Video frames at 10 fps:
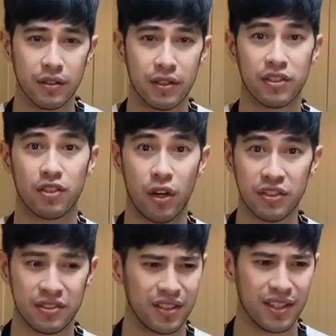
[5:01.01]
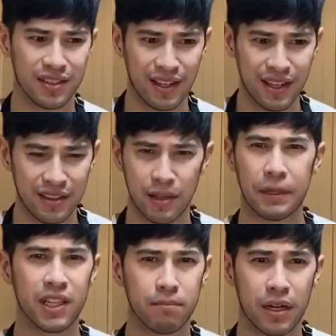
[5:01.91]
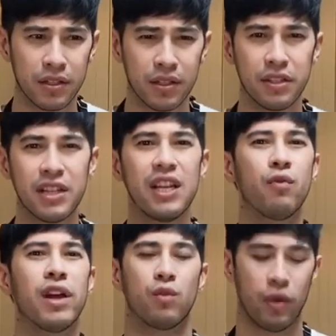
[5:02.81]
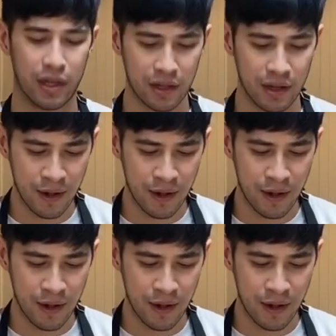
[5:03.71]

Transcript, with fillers: The sauce, the gata, the peanut butter really went well,